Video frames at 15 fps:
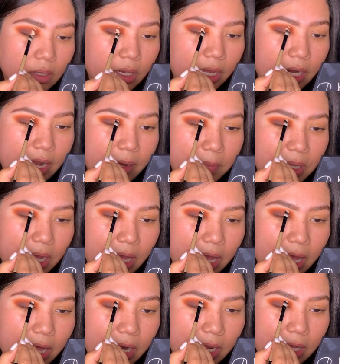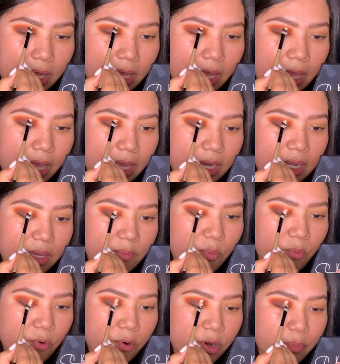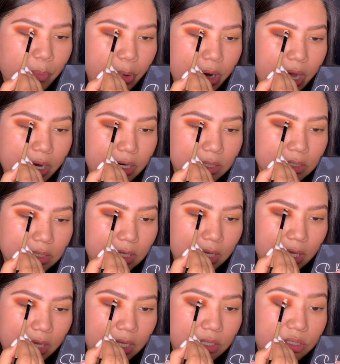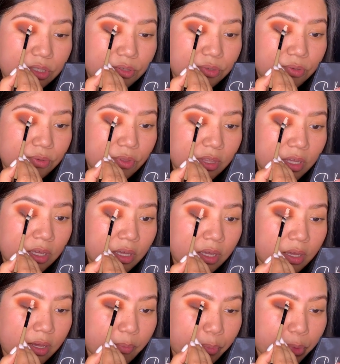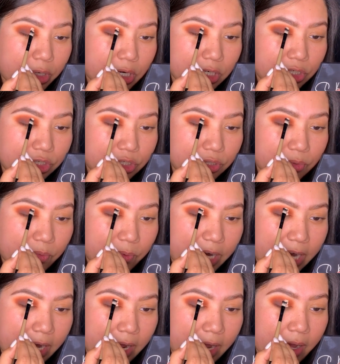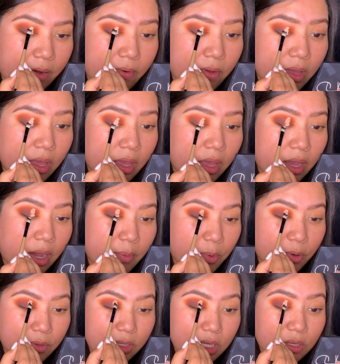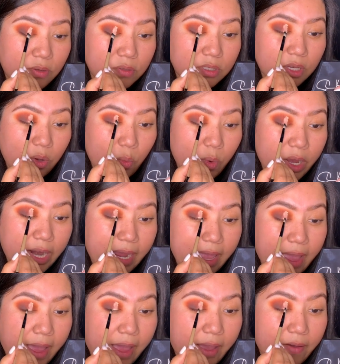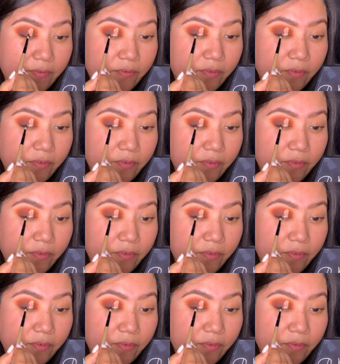And I'm not adding any more product into the brush right now. I'm only using what I have.